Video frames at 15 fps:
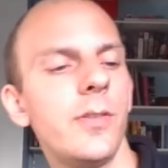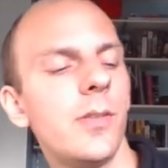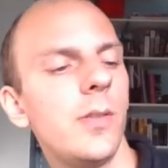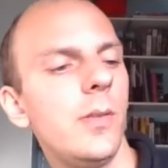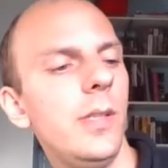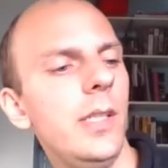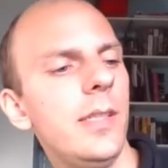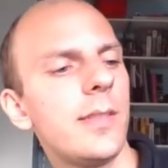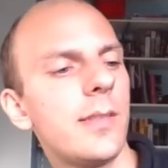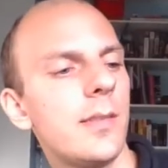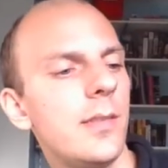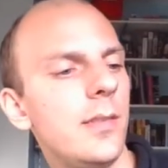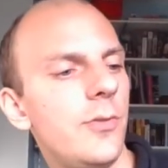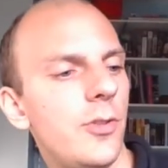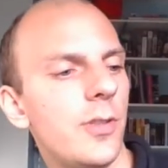so it's
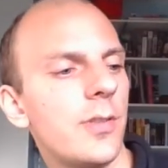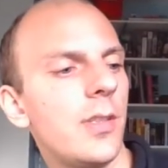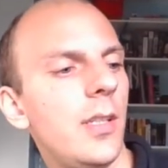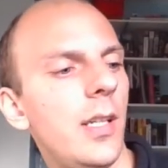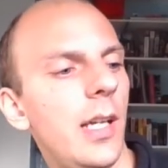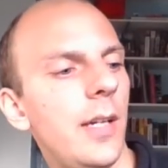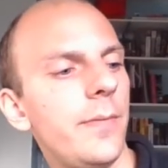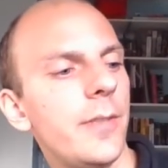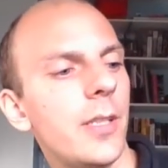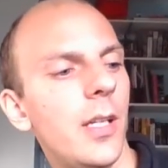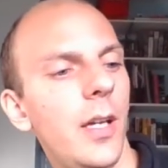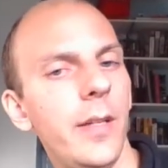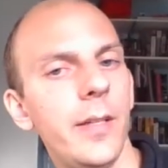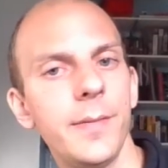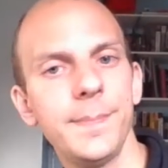just going to have to
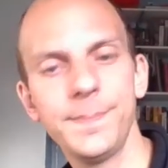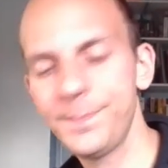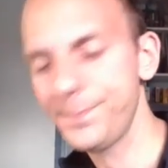cut it.